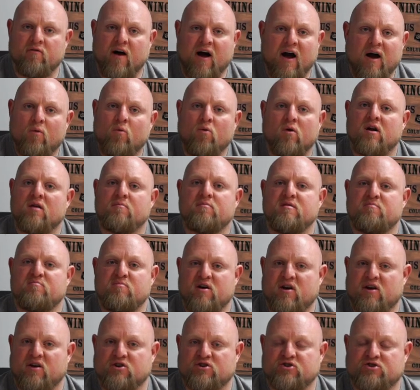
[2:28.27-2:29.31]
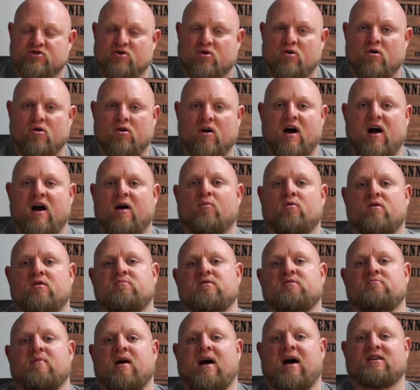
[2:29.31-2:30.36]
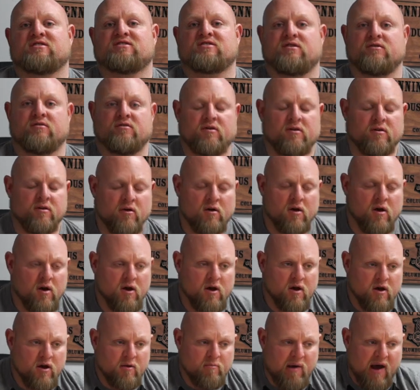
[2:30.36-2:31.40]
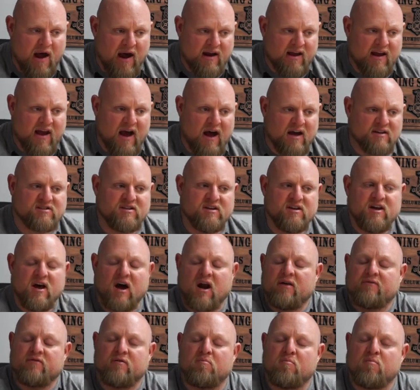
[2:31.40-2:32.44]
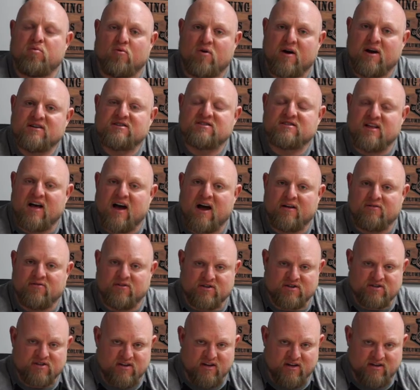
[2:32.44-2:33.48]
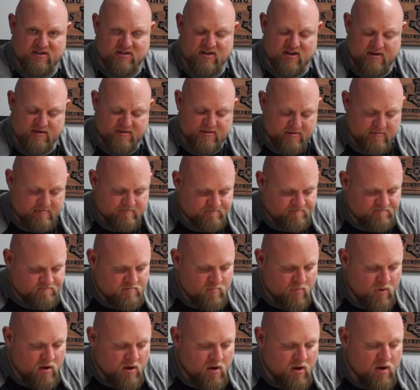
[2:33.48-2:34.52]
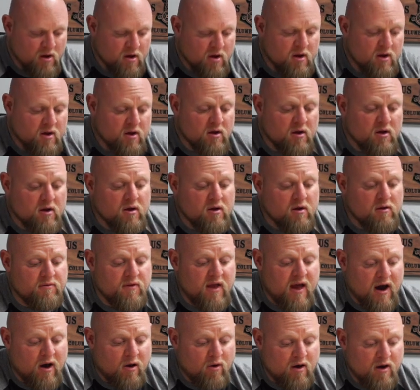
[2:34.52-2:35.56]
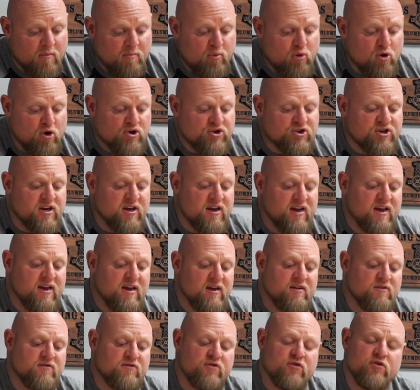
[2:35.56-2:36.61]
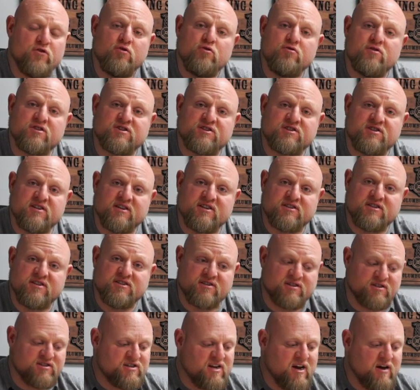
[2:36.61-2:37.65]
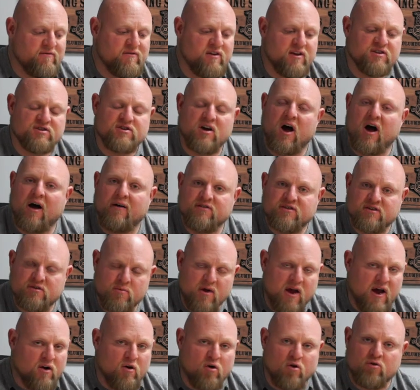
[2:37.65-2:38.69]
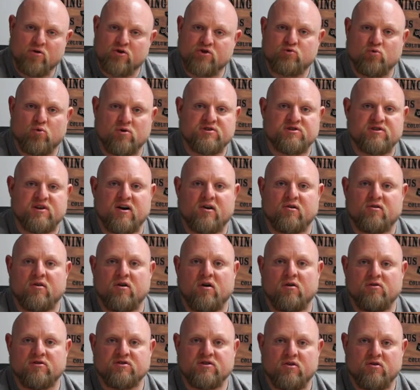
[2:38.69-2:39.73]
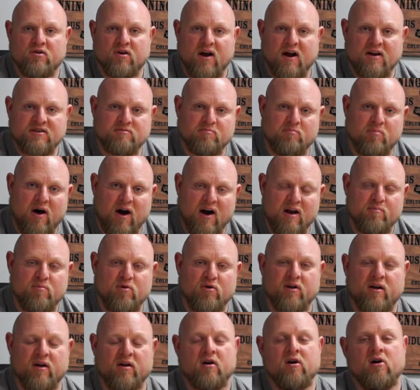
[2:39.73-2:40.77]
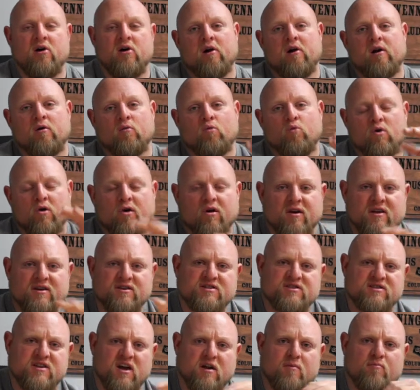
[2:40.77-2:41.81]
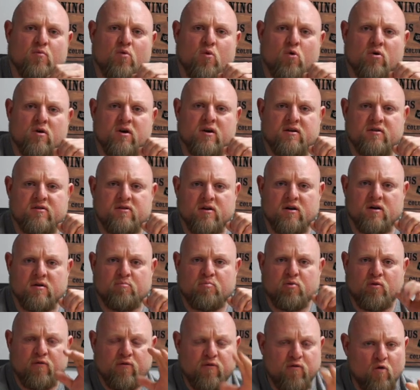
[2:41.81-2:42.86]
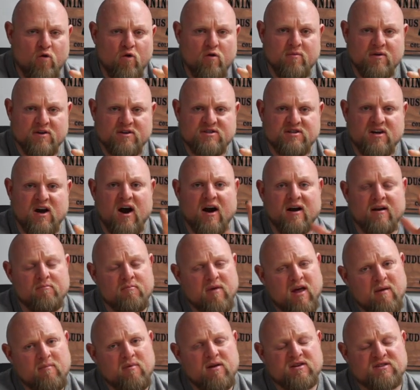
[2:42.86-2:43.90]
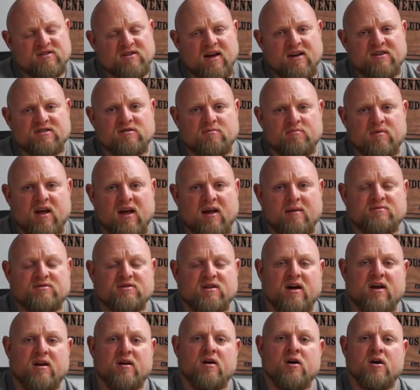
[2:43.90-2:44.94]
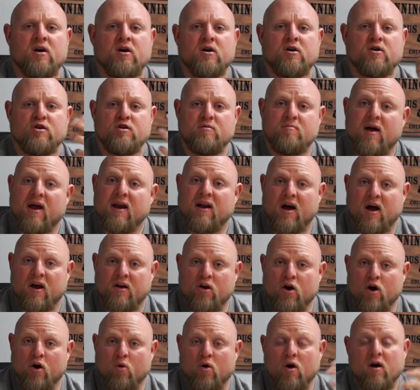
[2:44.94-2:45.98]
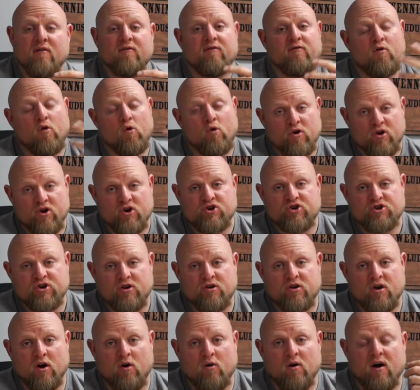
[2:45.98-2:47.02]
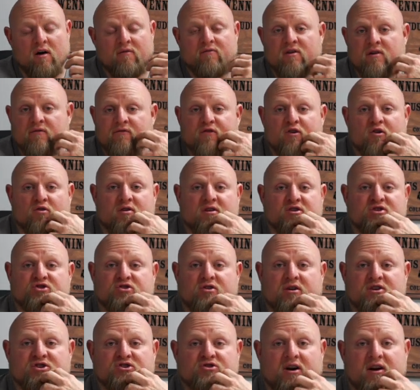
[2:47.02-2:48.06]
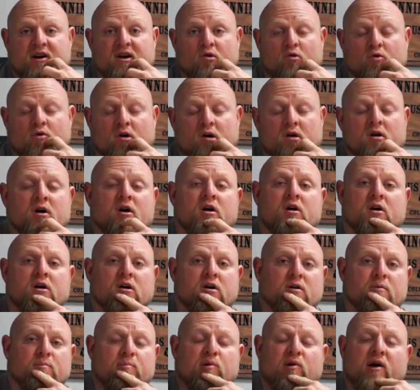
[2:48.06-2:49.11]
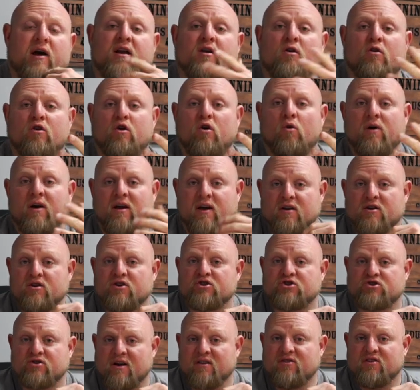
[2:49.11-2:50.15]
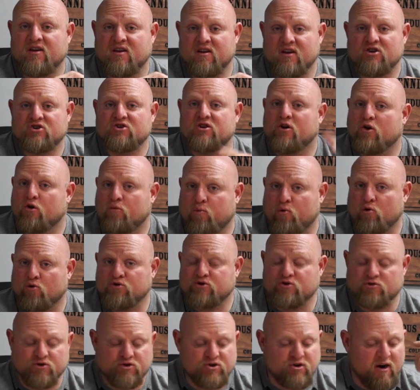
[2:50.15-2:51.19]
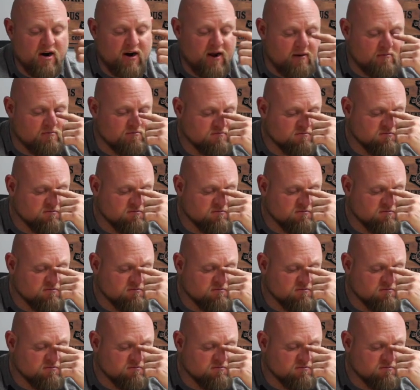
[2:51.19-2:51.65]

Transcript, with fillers: I want to be big and strong, I want to be masculine. Pat Casey kind of embraced that in the 60s. Now, pushing into the 60s and 70s, obviously we had Arnold Schwarzenegger and all those other guys in bodybuilding. We're going to stick more into the performance side and maybe say some names that you may not know of or you should know of if you're in strength training or plan on going into strength conditioning or personal training.